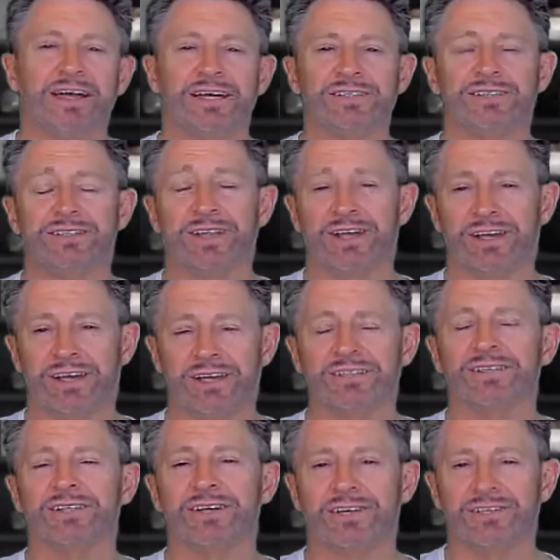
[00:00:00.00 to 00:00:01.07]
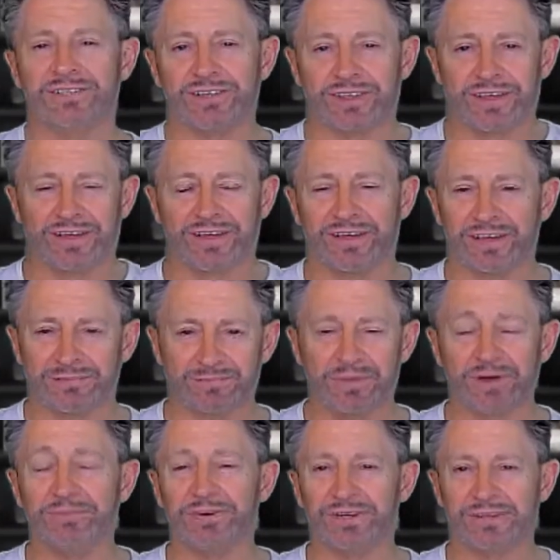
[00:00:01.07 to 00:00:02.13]
It's an age thing.
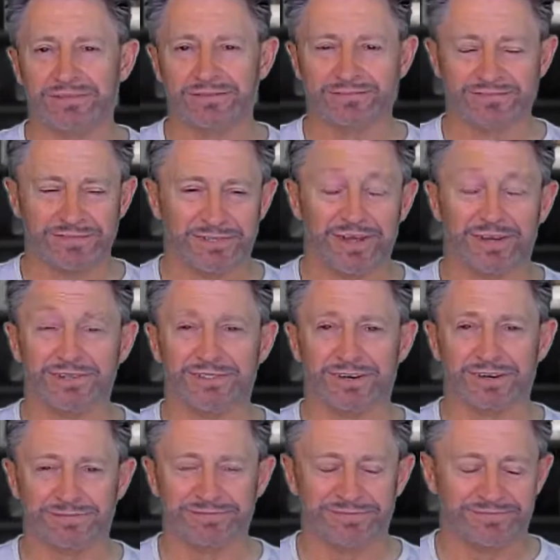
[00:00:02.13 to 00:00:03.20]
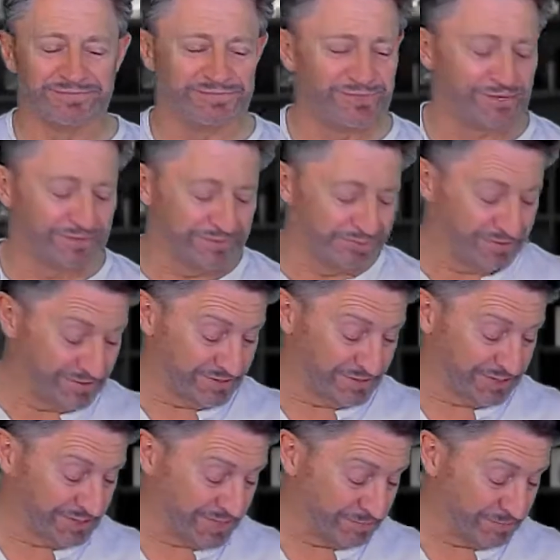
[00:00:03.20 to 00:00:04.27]
Memory. Loss of. No, it's
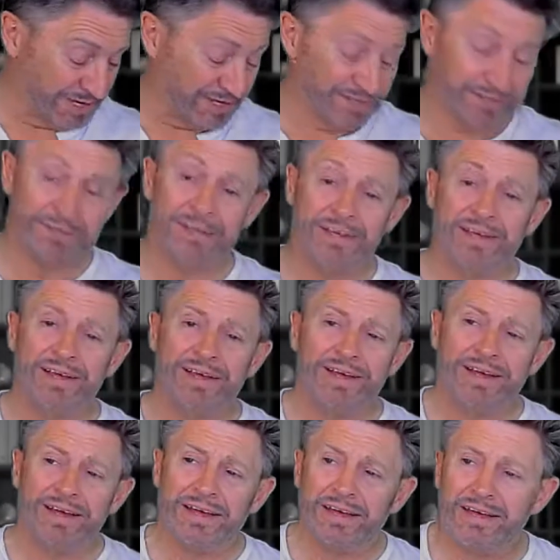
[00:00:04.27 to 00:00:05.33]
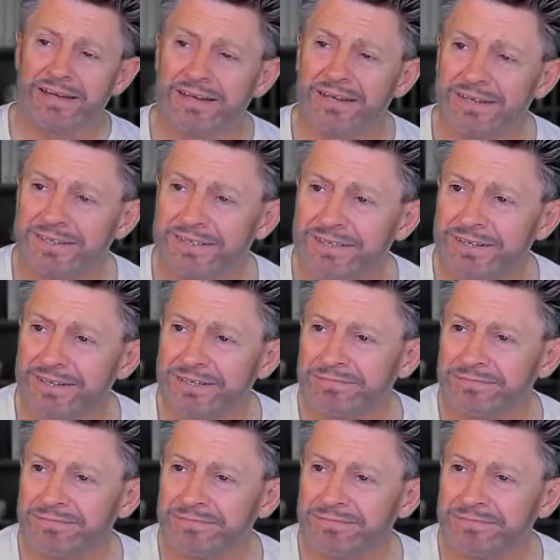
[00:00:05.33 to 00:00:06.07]
not that bad. And